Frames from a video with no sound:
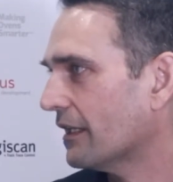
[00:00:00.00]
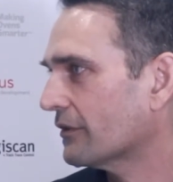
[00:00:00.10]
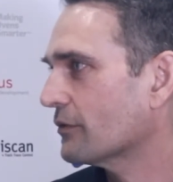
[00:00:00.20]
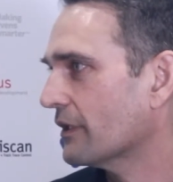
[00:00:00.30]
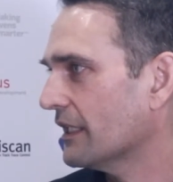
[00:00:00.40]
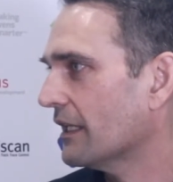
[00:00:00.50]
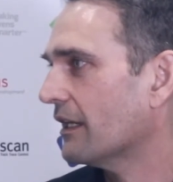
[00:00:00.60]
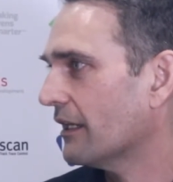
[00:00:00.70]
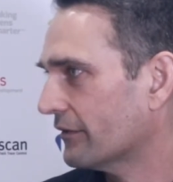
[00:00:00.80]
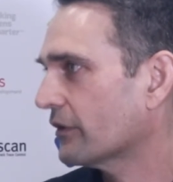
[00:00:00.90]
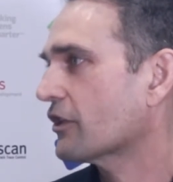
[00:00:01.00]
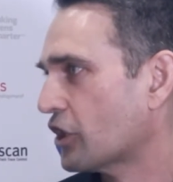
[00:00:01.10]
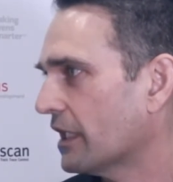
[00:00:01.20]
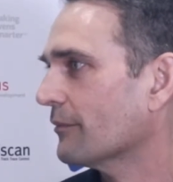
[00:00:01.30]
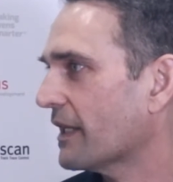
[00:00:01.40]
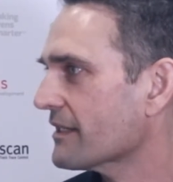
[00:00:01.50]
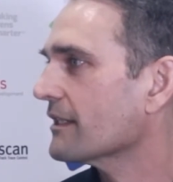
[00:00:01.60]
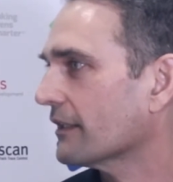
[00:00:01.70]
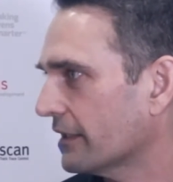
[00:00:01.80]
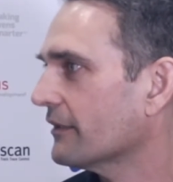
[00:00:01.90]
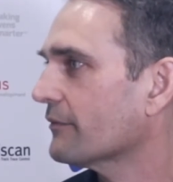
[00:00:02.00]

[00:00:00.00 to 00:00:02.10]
to the chain, basically.